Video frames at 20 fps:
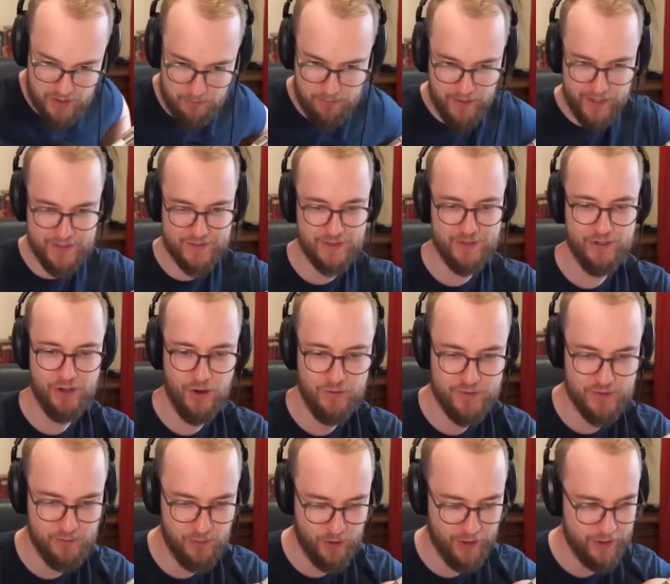Blizzard
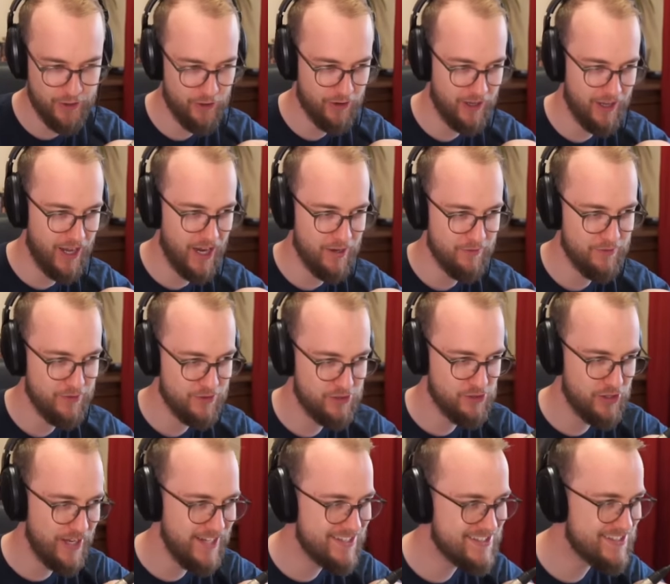nerfs warrior on live.
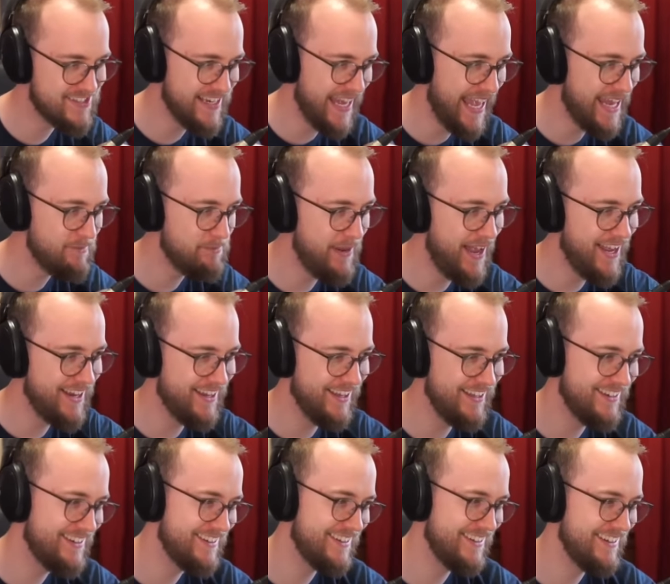Should I sandbag
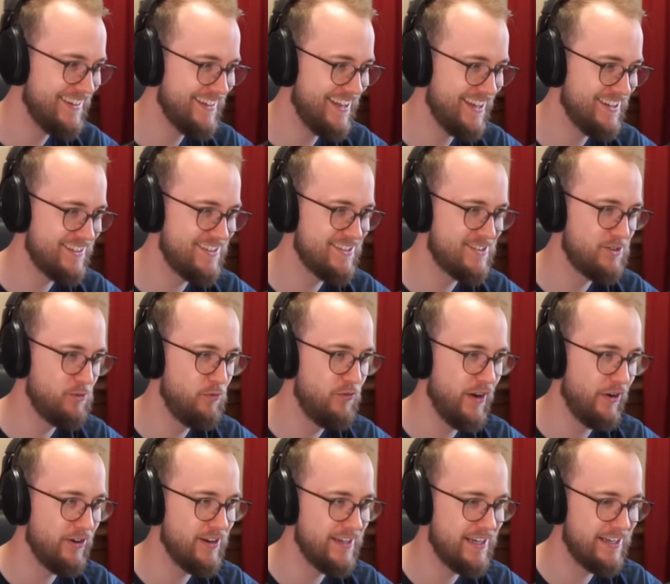it and just do
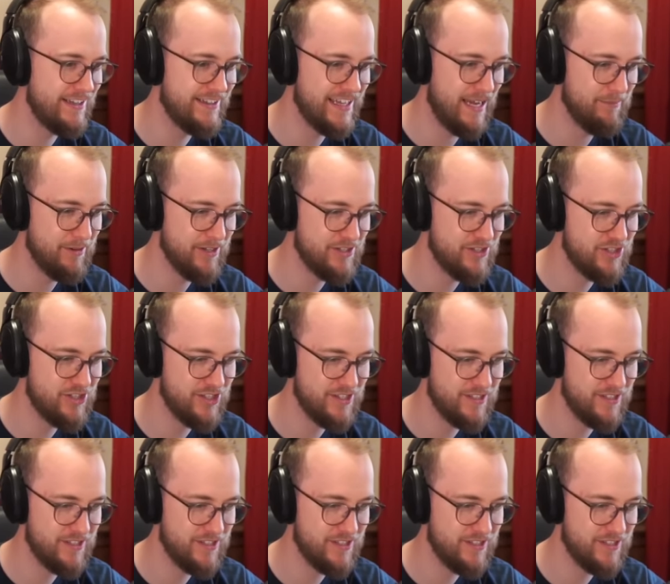very little damage?